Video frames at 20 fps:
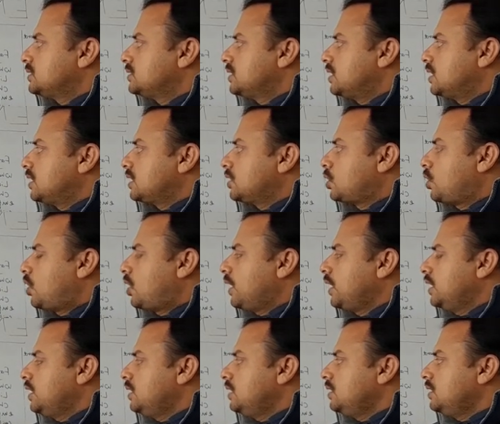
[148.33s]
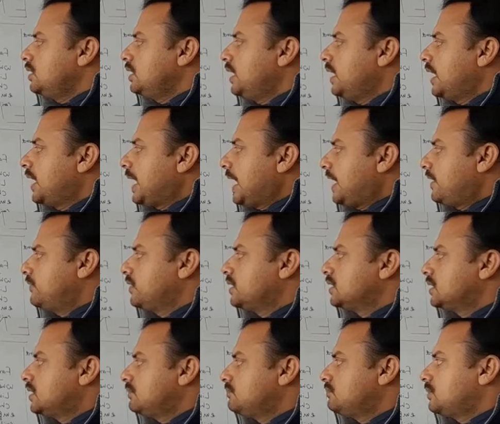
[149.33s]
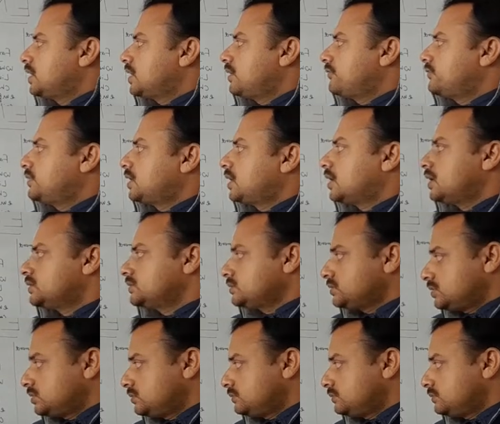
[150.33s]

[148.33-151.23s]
is a coil having number of turns